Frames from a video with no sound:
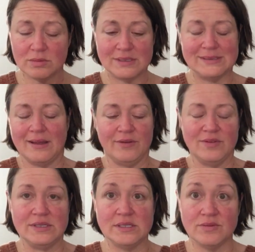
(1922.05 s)
It's not
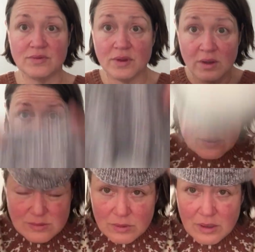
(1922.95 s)
offensive. It
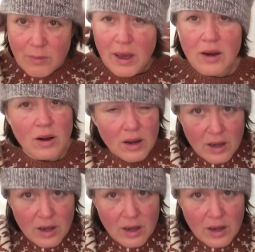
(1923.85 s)
doesn't really matter.